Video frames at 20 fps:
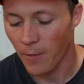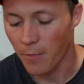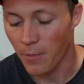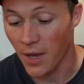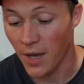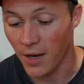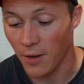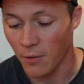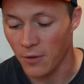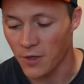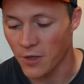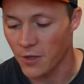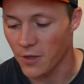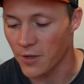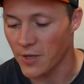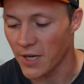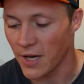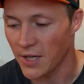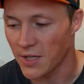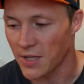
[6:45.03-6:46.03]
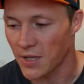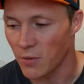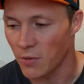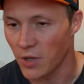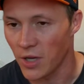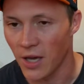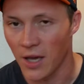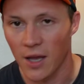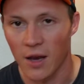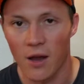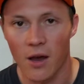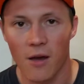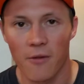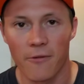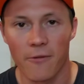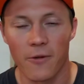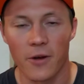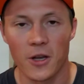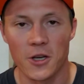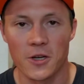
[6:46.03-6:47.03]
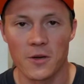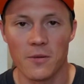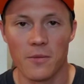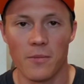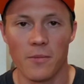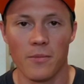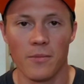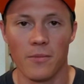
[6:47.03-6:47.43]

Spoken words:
man, it was sure tasty when you had hot, fresh